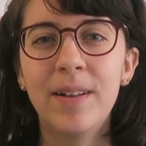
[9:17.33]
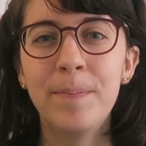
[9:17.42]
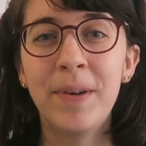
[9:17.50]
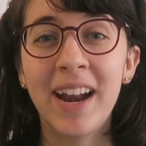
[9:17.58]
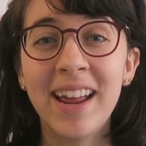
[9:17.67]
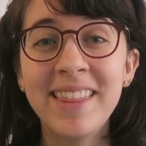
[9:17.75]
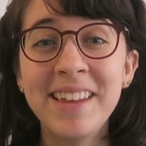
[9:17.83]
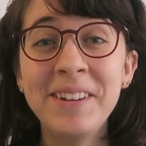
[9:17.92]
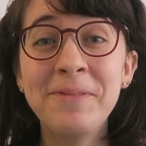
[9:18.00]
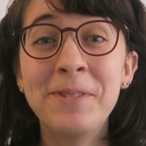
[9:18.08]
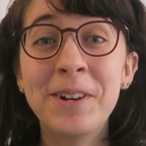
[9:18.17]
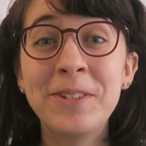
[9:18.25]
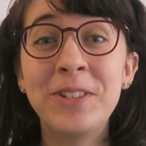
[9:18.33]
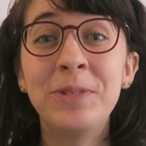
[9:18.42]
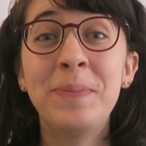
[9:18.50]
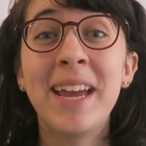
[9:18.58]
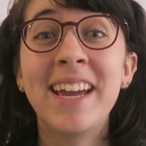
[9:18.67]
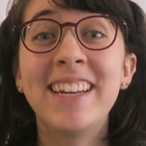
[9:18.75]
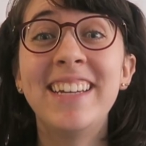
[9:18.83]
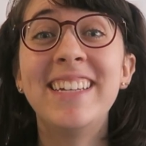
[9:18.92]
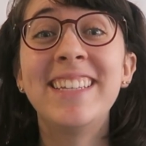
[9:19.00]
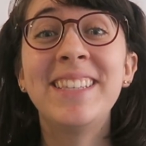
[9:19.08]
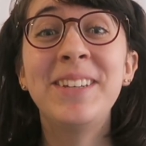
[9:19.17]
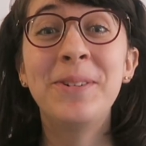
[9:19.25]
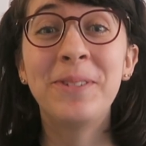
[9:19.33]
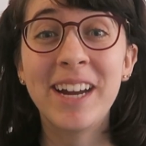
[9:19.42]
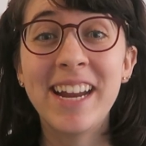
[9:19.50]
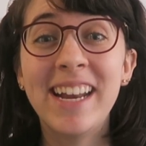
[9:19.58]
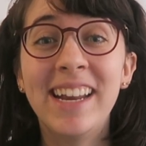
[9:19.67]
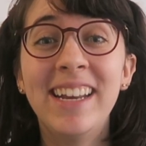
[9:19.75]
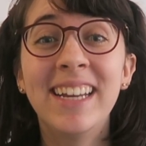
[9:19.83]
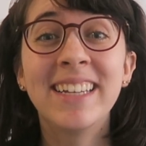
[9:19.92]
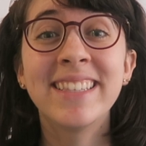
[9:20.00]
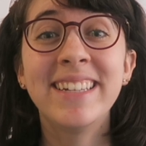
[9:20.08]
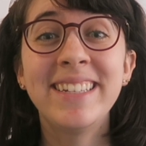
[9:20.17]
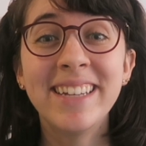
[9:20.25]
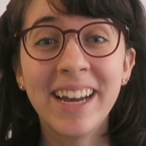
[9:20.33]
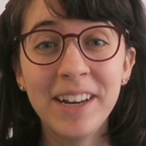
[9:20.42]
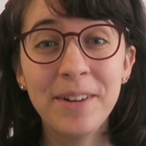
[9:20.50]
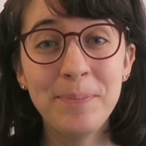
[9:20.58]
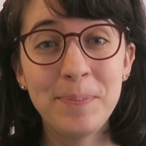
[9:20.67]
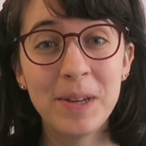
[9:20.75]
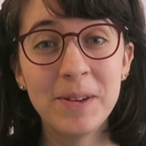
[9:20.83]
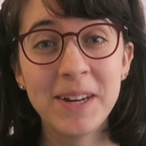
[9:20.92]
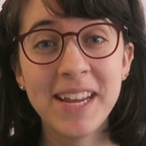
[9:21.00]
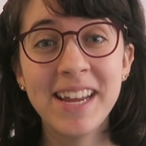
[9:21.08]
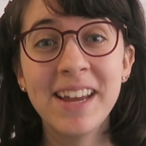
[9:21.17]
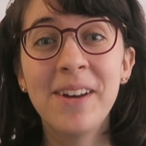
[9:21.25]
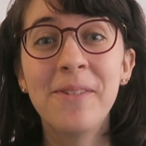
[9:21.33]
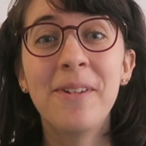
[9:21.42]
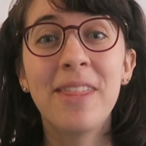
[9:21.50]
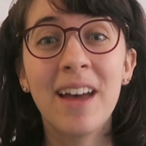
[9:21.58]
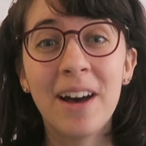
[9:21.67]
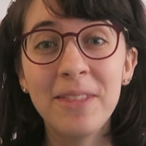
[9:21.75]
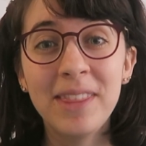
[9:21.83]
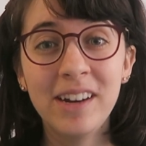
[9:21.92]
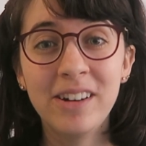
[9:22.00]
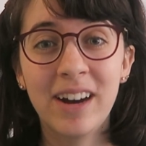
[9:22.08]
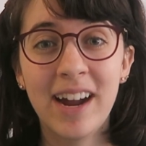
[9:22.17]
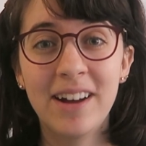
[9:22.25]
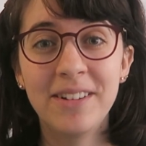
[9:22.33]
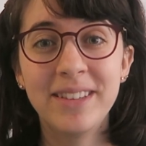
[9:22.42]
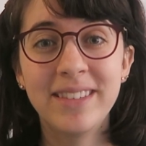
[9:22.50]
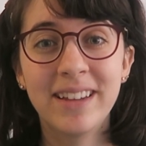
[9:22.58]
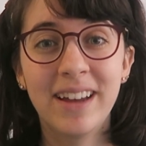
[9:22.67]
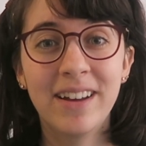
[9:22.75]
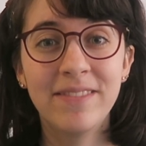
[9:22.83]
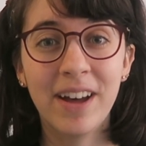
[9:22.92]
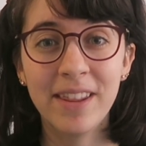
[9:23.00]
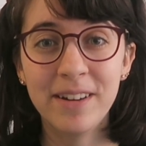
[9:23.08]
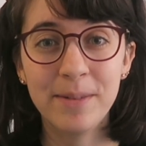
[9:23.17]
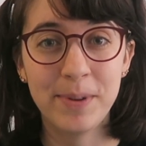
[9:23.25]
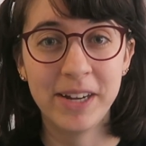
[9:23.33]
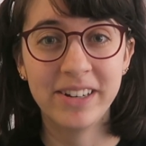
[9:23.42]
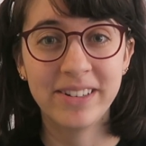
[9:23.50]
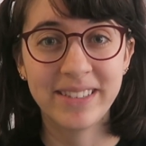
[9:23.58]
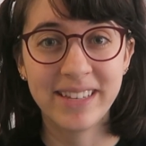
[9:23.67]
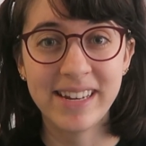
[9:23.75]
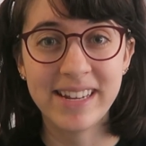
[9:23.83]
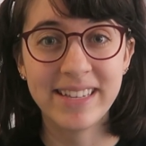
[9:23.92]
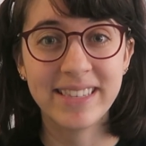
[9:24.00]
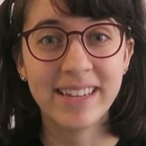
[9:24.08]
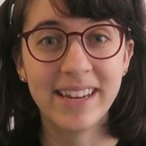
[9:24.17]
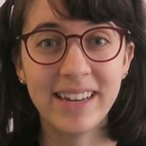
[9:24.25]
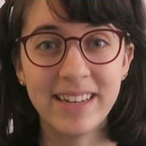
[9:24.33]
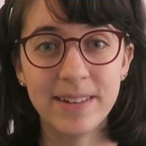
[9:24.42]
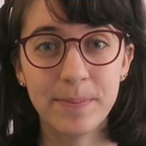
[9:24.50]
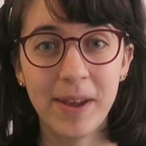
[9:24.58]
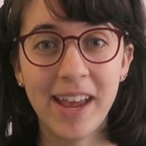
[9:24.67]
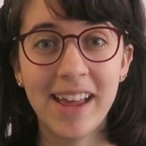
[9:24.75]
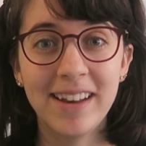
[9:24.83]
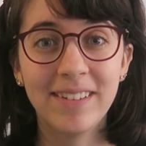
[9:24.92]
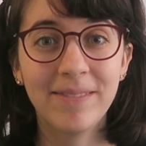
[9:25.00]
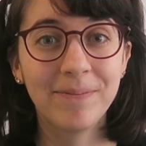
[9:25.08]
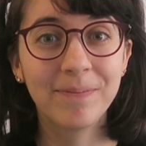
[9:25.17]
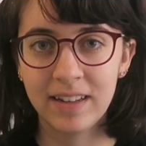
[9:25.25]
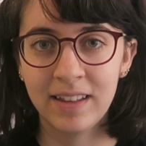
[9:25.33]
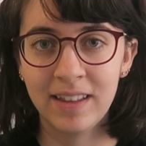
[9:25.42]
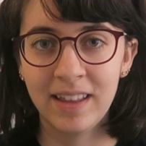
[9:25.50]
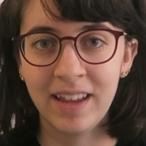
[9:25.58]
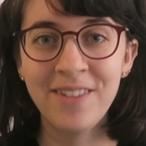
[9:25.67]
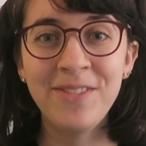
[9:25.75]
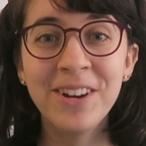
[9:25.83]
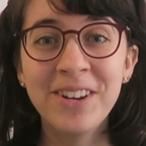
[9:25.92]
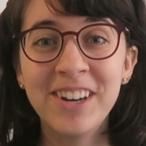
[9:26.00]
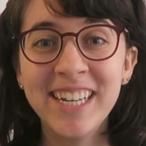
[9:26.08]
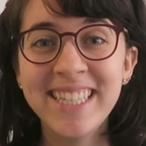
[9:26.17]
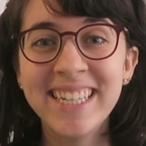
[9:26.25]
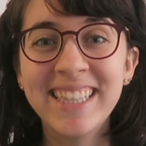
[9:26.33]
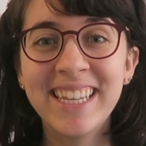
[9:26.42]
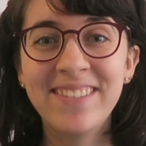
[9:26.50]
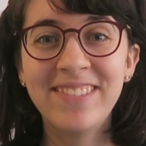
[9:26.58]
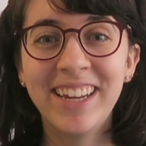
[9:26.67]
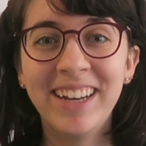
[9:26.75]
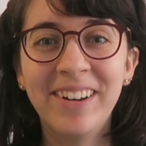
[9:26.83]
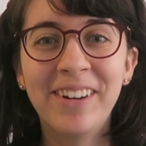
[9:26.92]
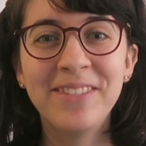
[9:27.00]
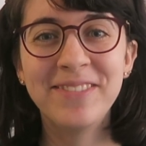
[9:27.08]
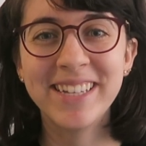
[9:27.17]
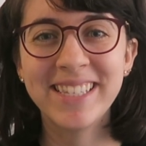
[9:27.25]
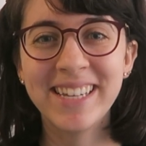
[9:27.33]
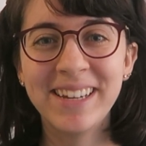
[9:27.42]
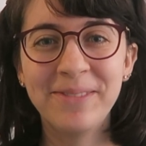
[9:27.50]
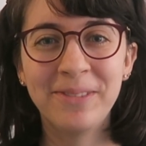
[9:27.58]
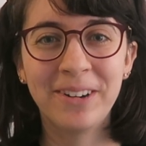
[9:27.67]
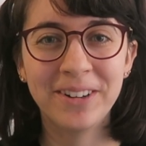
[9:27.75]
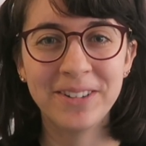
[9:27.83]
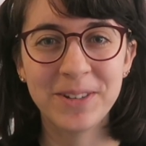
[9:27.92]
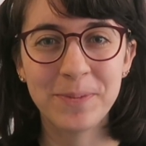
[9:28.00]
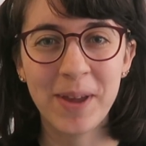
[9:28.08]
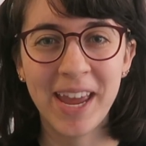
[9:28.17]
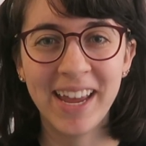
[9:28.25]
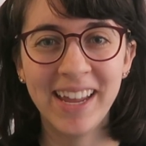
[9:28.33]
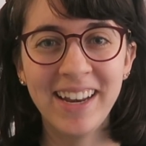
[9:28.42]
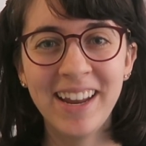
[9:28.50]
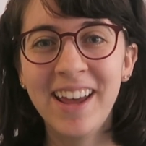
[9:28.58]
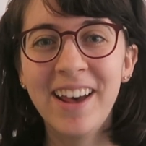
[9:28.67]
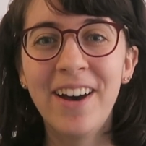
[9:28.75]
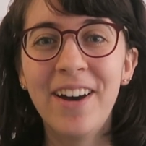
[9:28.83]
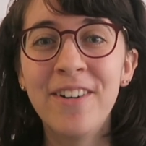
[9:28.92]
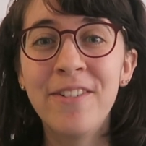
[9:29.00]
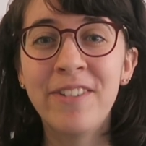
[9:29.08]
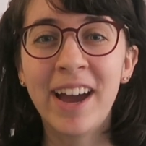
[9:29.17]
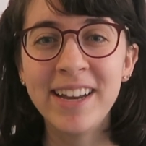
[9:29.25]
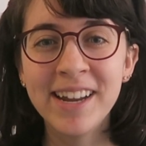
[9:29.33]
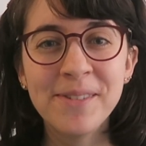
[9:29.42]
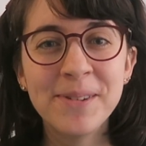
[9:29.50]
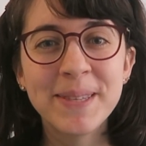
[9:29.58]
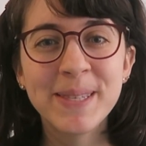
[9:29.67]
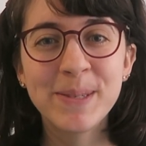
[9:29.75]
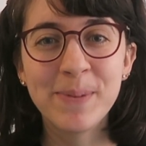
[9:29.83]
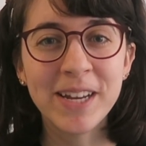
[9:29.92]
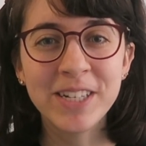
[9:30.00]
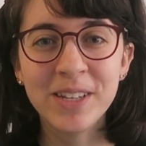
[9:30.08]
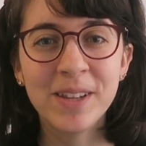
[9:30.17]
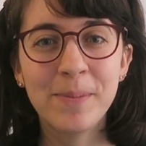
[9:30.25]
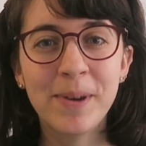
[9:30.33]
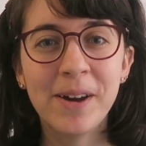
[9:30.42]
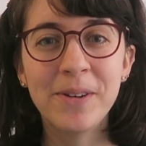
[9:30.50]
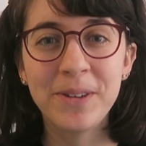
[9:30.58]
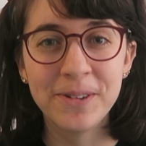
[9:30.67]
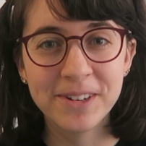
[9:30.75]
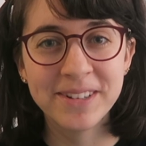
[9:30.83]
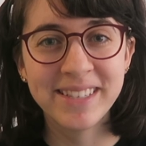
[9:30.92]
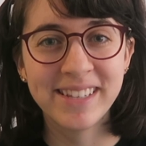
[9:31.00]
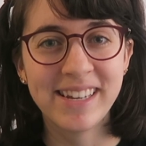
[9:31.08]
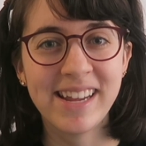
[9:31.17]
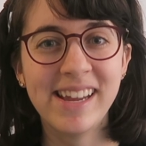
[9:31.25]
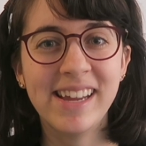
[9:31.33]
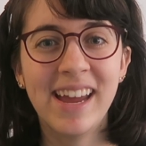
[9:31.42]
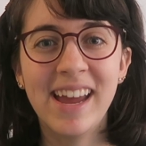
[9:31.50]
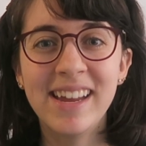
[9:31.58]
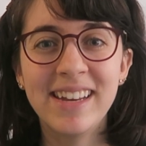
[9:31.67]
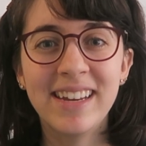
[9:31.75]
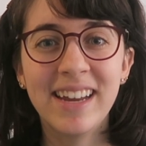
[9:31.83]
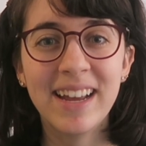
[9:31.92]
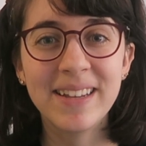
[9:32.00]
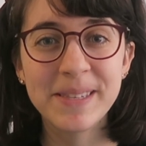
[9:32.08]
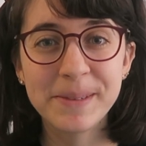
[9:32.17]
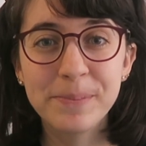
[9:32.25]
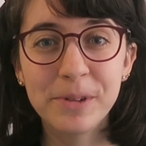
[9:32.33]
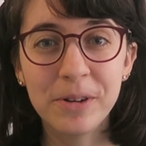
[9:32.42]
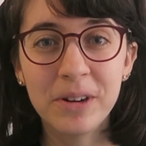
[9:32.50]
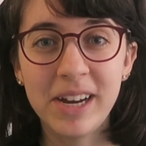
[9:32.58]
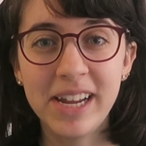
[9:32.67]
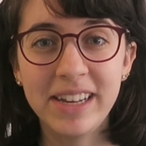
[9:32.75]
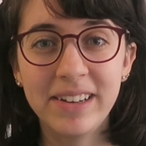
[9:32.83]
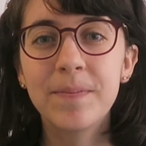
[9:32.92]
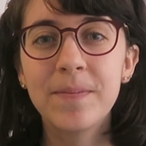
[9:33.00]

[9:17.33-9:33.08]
but I think rural Japan is great and has a ton of beauty without the crowds of other bigger cities in Japan. If you're going to live in or visit rural Japan, find out what's special about your city and explore it.